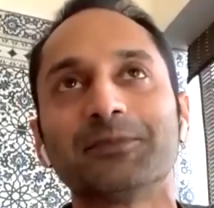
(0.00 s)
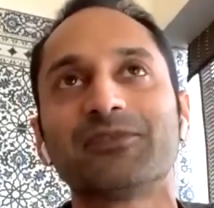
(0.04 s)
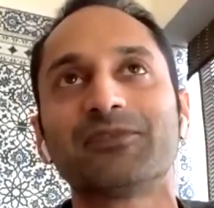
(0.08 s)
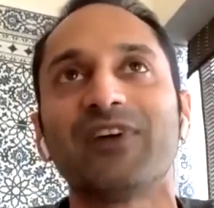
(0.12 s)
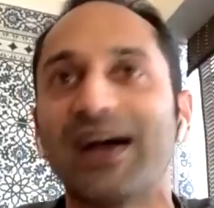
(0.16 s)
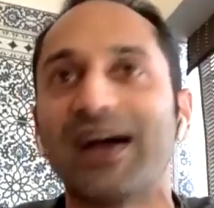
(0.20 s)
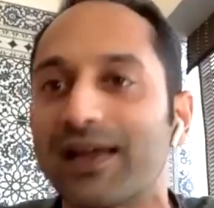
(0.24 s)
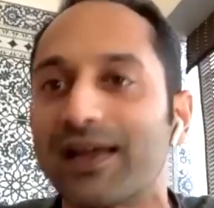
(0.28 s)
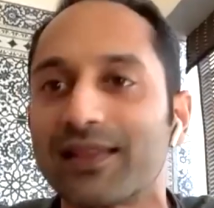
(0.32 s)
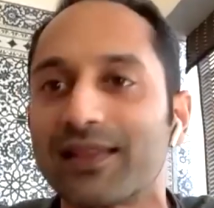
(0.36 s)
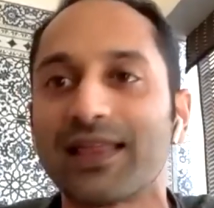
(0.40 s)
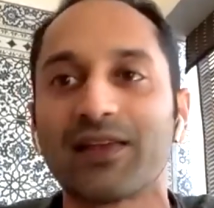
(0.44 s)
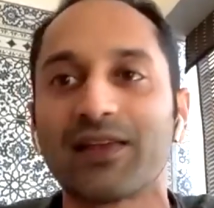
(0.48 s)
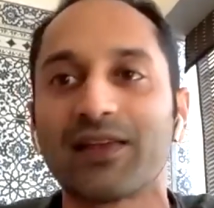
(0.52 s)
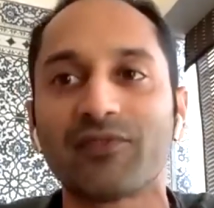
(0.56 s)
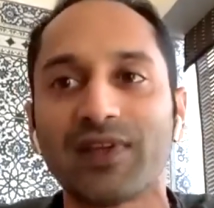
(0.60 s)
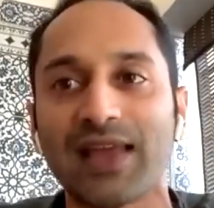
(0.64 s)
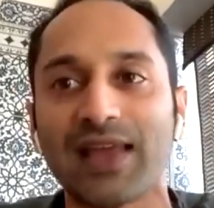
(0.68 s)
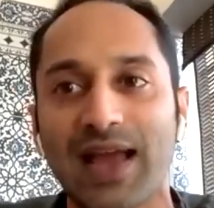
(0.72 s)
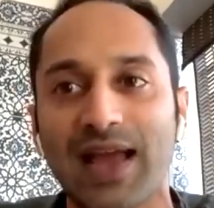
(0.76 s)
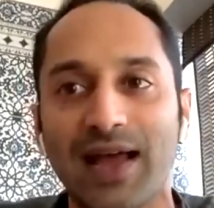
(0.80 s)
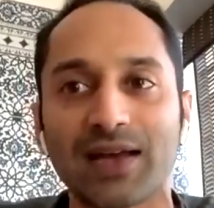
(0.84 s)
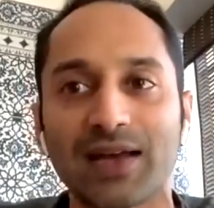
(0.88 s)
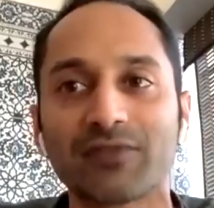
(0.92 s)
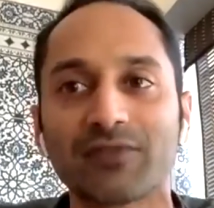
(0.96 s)
fire that
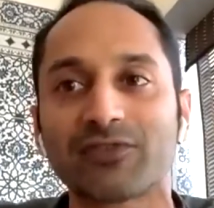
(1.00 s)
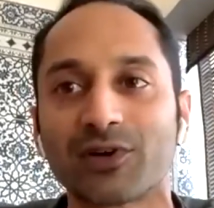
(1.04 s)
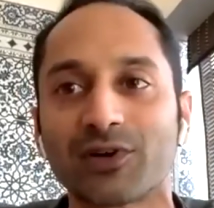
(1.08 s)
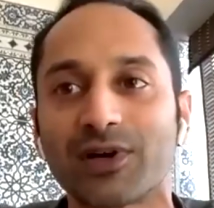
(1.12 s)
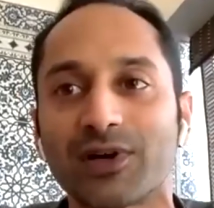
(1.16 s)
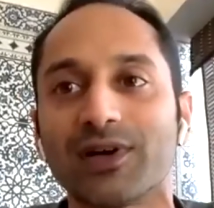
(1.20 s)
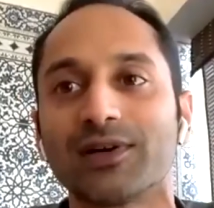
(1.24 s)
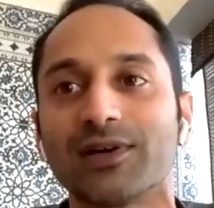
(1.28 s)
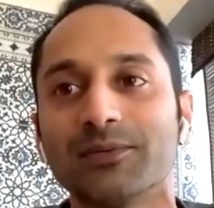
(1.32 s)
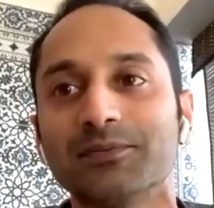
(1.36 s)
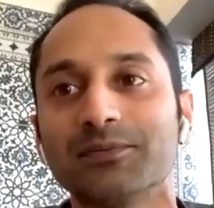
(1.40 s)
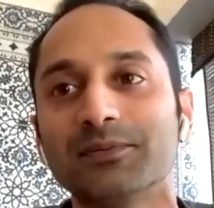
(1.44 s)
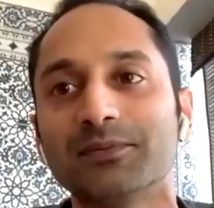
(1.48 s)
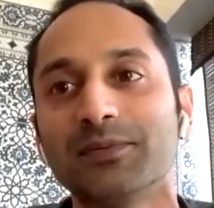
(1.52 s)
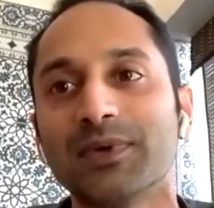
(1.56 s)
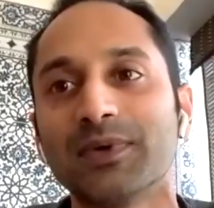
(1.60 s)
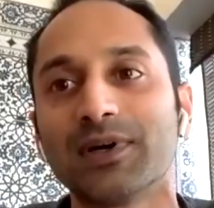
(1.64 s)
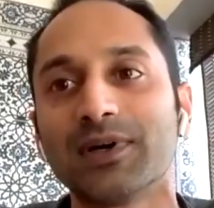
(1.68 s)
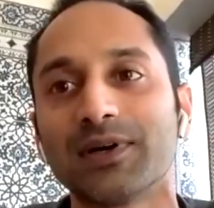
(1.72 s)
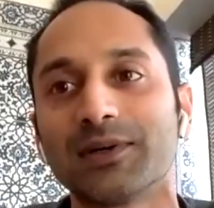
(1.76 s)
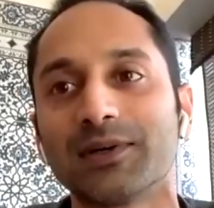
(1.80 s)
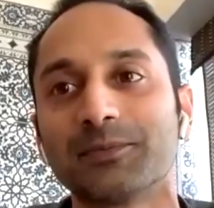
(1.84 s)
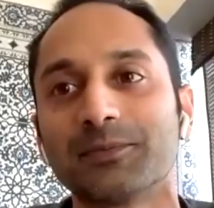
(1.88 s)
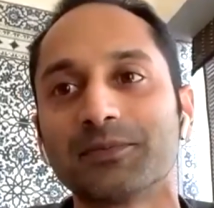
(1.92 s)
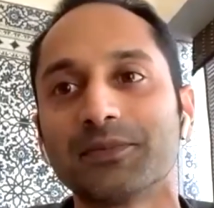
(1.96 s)
we had for an
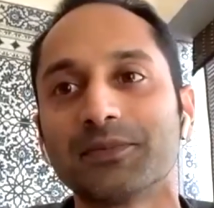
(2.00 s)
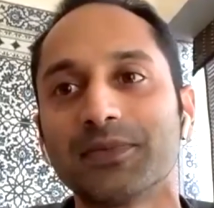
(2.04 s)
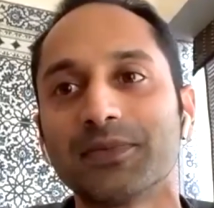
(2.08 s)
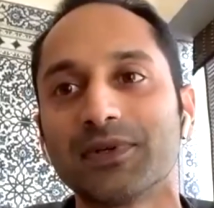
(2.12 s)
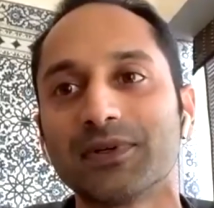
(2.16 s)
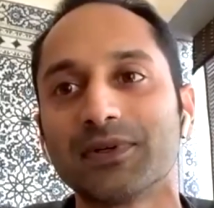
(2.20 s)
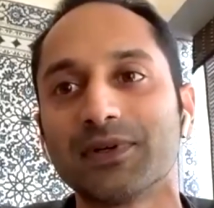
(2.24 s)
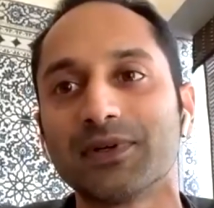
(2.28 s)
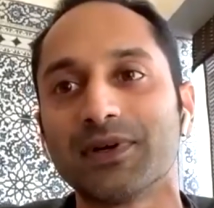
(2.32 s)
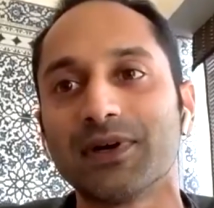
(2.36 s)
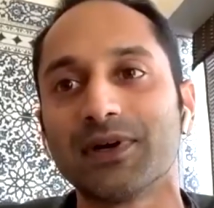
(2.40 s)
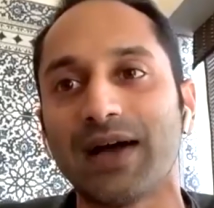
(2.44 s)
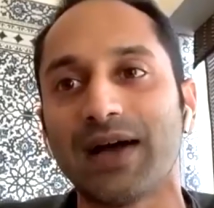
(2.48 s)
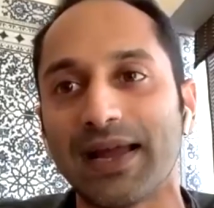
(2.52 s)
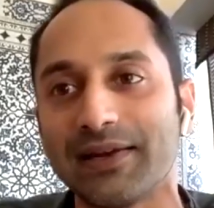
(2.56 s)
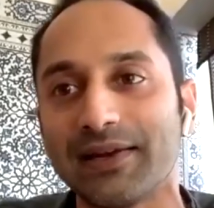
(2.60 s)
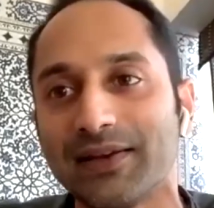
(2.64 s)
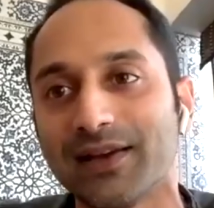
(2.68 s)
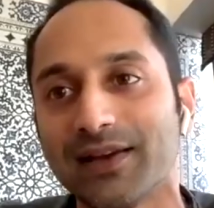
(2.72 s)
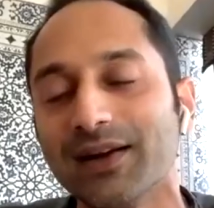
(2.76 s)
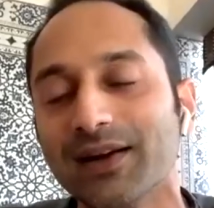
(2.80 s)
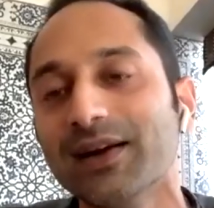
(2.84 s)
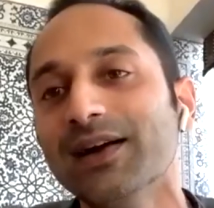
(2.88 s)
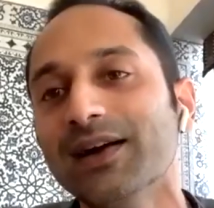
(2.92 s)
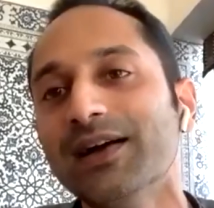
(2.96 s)

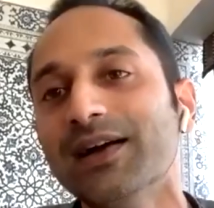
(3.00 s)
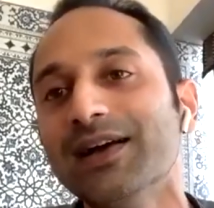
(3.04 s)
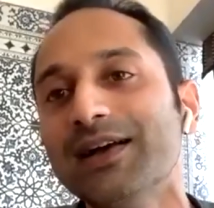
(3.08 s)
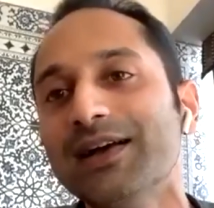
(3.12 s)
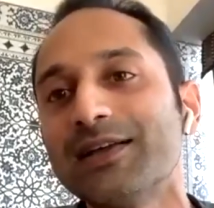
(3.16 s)
idea.